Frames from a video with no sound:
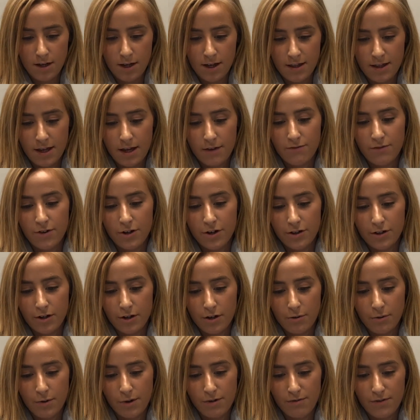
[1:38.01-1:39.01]
that further
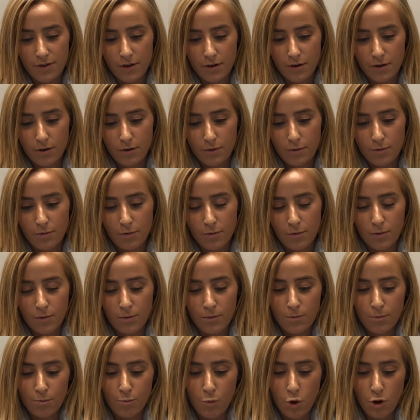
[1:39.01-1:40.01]
reveal
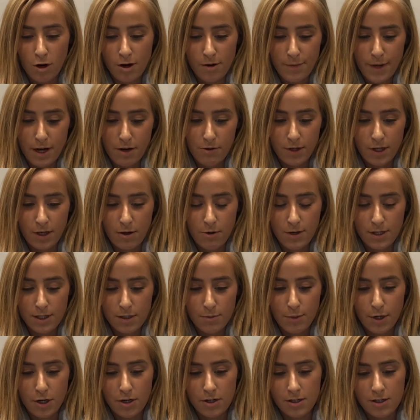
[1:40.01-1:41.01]
more about you as a
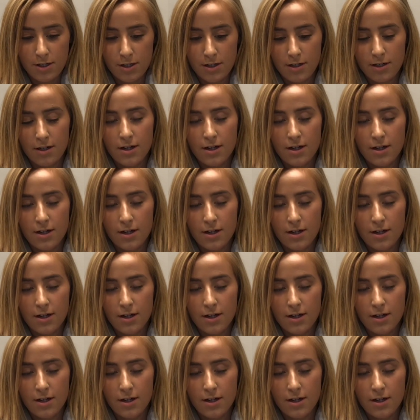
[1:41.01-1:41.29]
person.